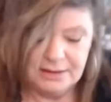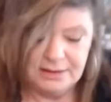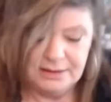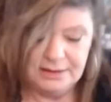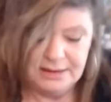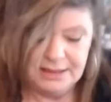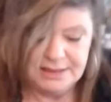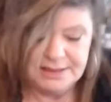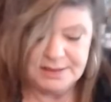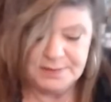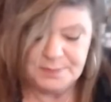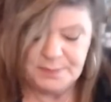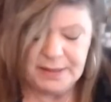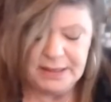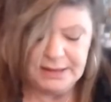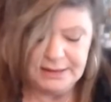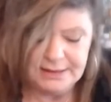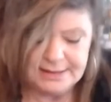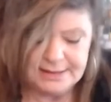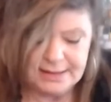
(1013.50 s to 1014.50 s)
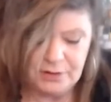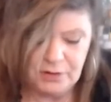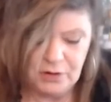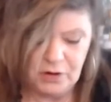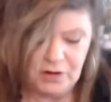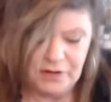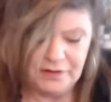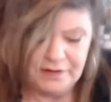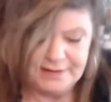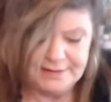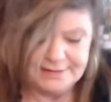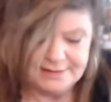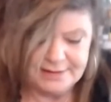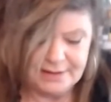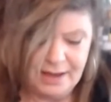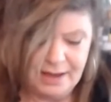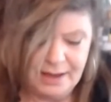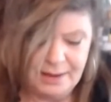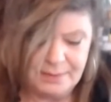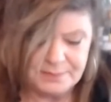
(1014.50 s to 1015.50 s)
they spilt out all these
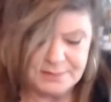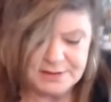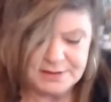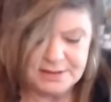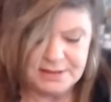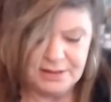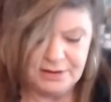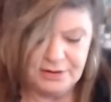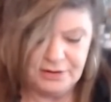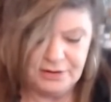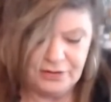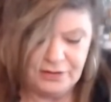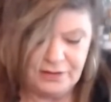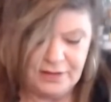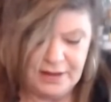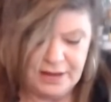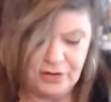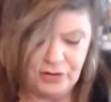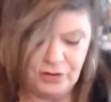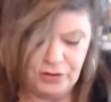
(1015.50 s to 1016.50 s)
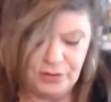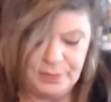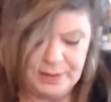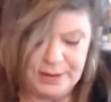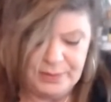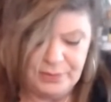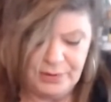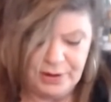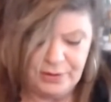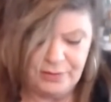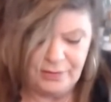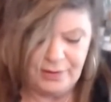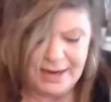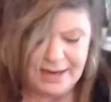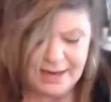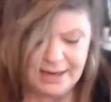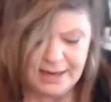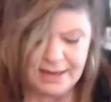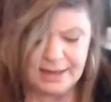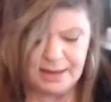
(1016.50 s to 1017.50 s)
cups. They they could be
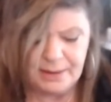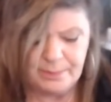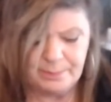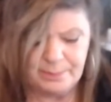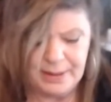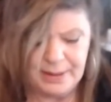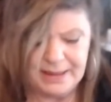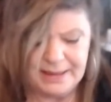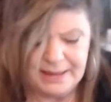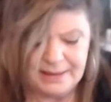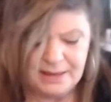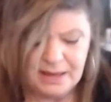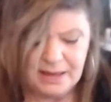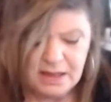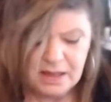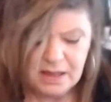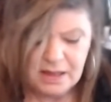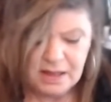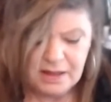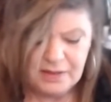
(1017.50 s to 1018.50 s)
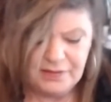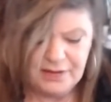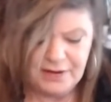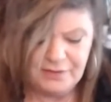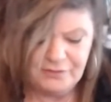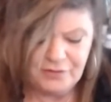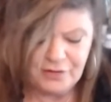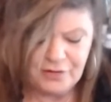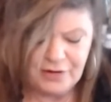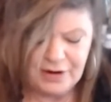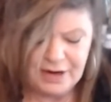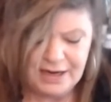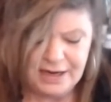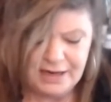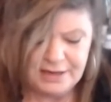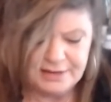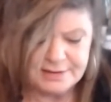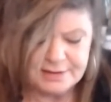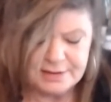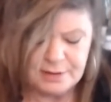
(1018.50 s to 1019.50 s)
regretting it, but they've
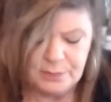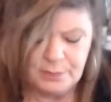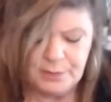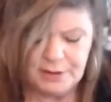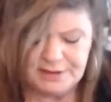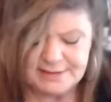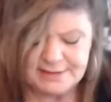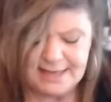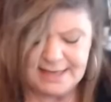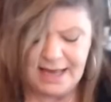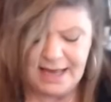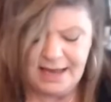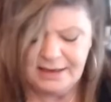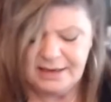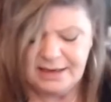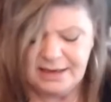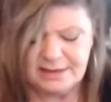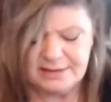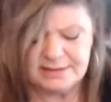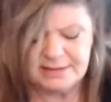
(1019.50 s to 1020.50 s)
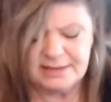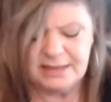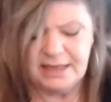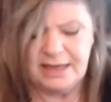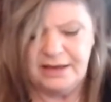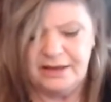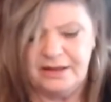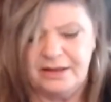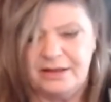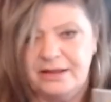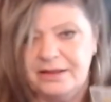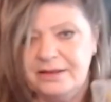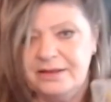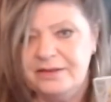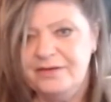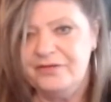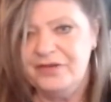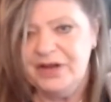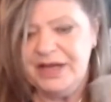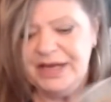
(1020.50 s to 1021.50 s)
created so much sadness. Like
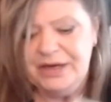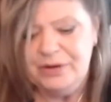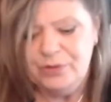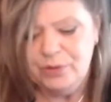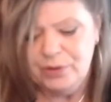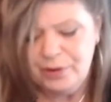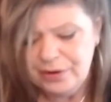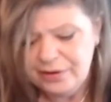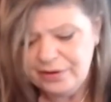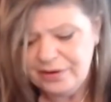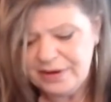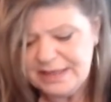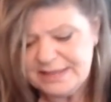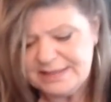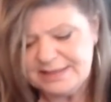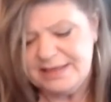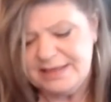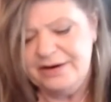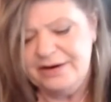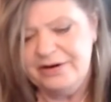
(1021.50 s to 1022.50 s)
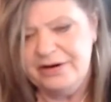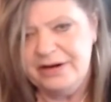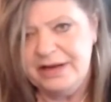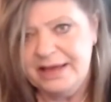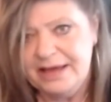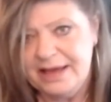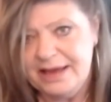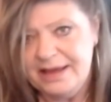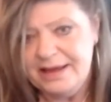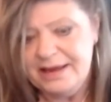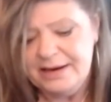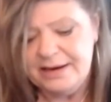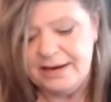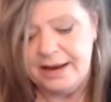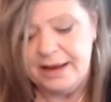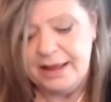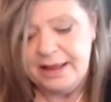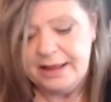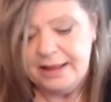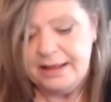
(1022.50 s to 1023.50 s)
divine order is here
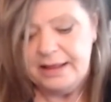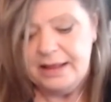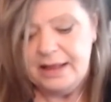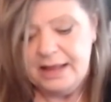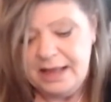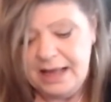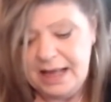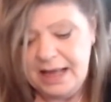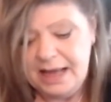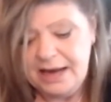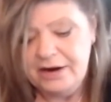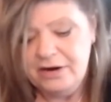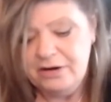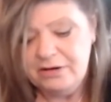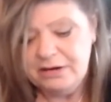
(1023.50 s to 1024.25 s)
again. Higher